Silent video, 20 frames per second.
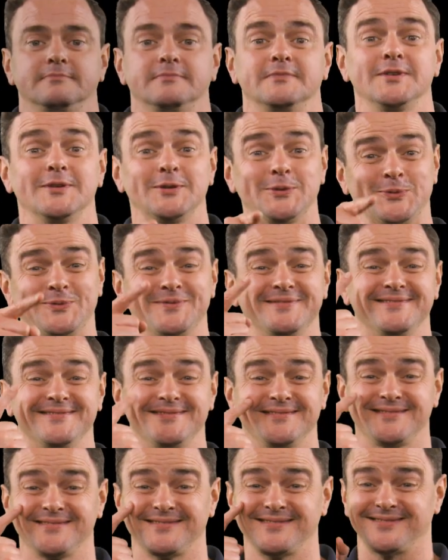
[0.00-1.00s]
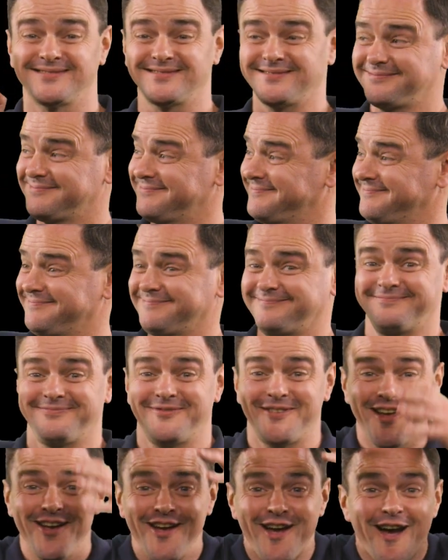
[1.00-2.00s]
Here we can see an astronaut.
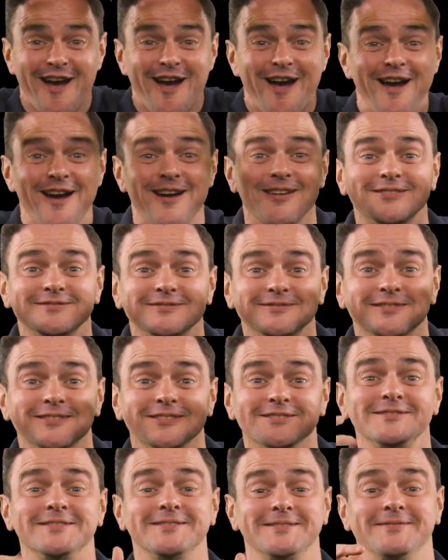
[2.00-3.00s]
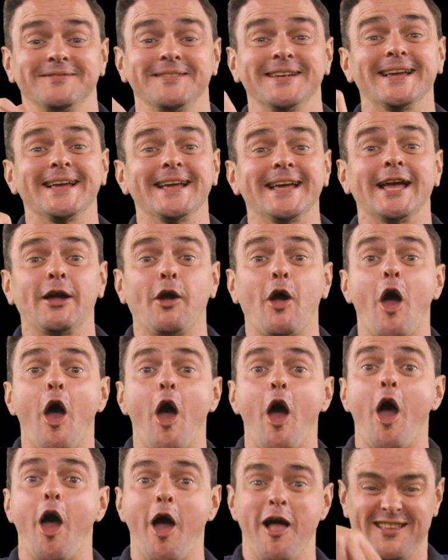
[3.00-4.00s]
On Earth,
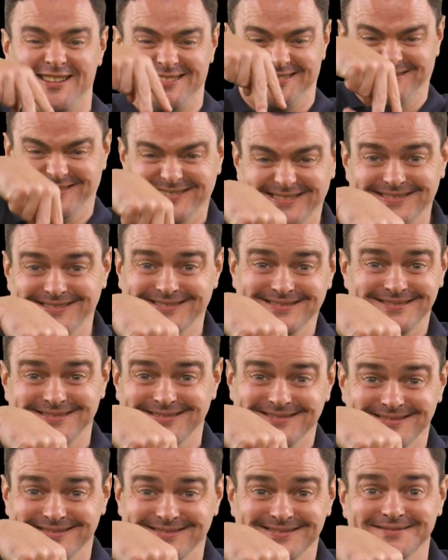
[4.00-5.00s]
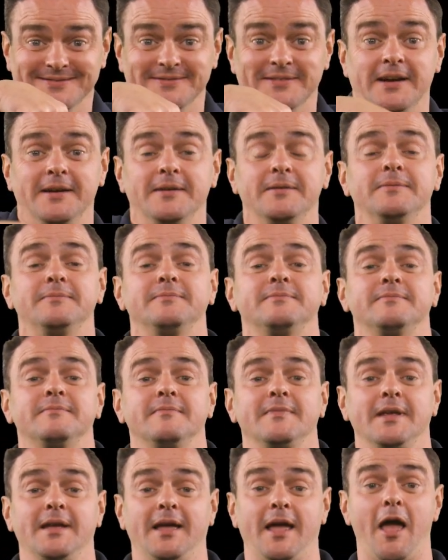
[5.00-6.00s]
gravity means that you and me are pulled
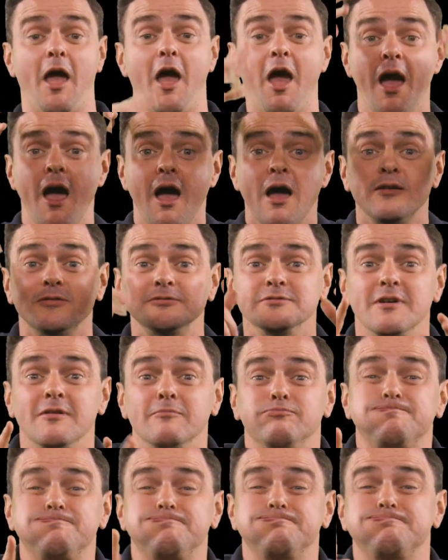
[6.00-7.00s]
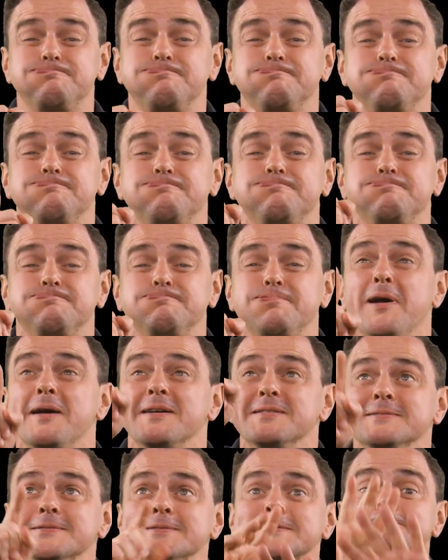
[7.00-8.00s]
towards the ground, but an
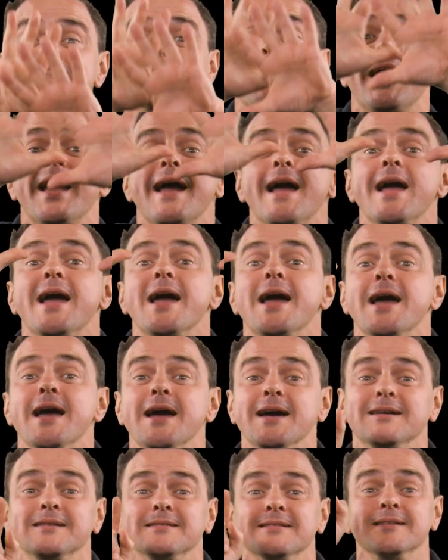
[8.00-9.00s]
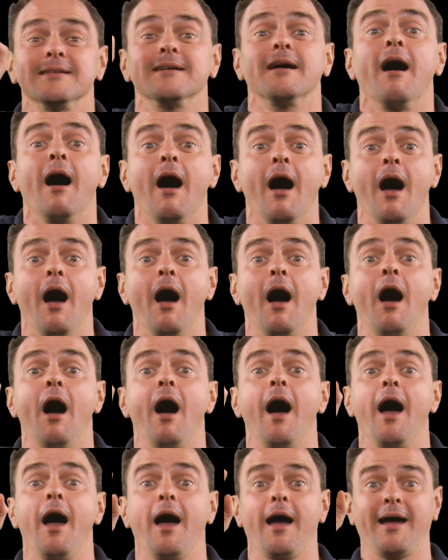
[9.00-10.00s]
astronaut, all the way up there far
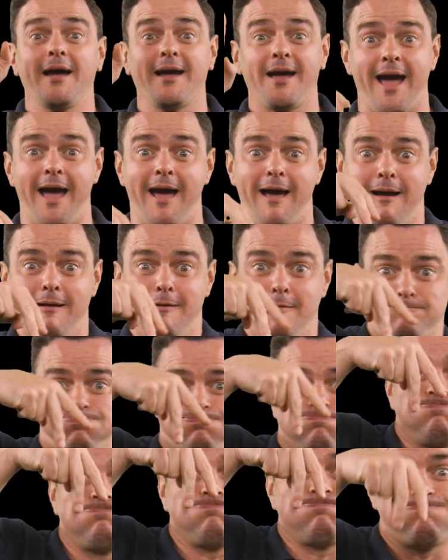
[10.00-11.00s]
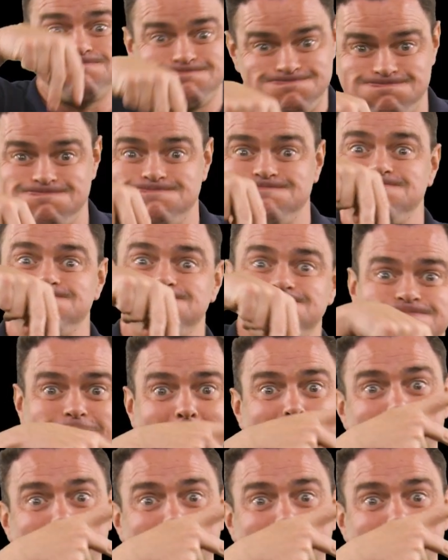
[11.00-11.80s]
away from Earth, can float in space.